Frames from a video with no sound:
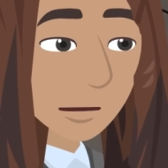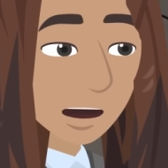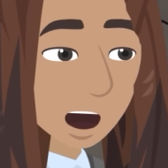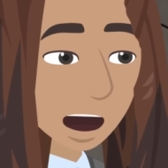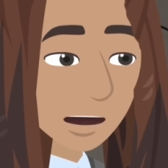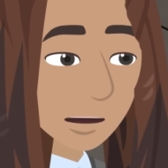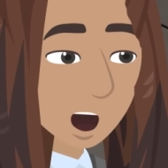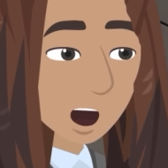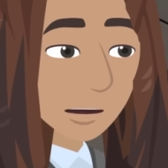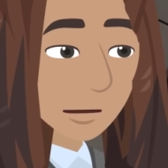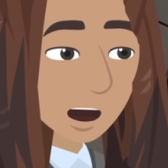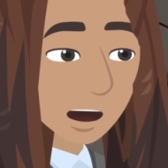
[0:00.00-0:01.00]
agreed upon
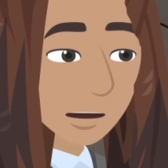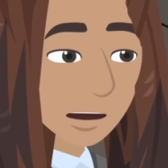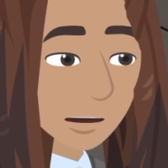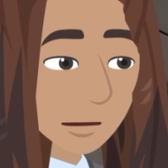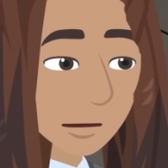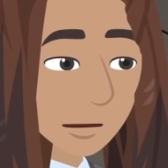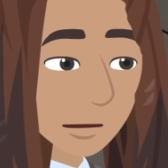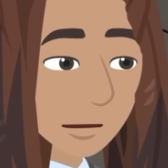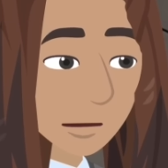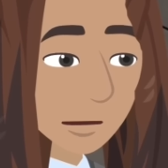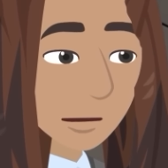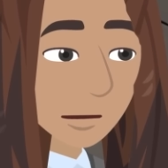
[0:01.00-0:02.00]
plan,
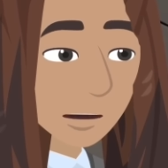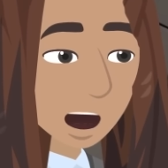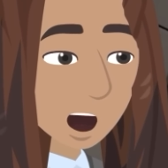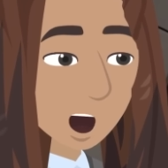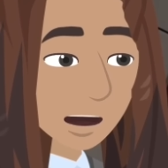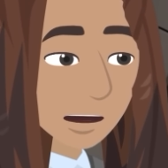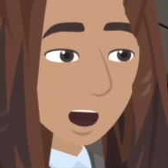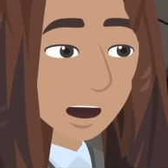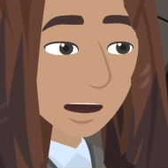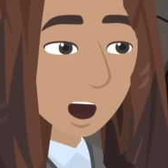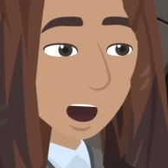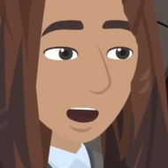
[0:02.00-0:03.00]
where we all said we're going
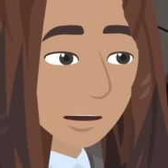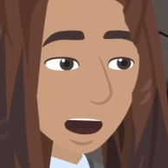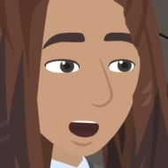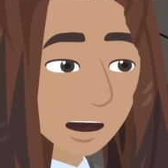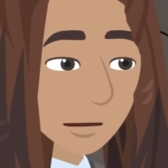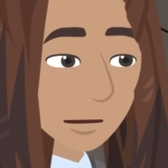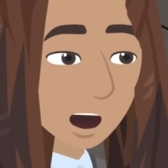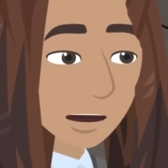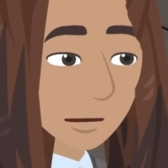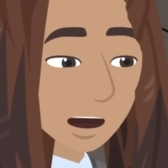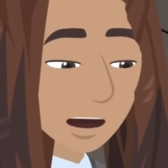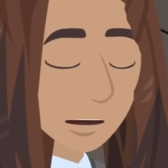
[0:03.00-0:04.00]
to move towards this
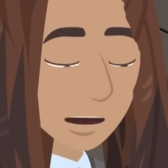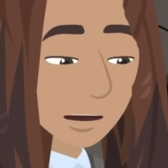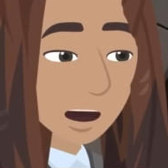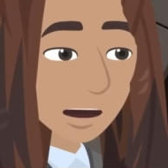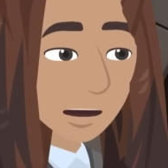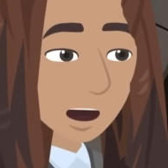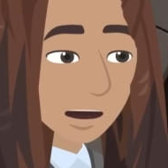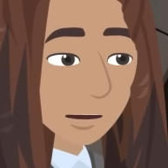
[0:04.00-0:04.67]
and this is what we're going to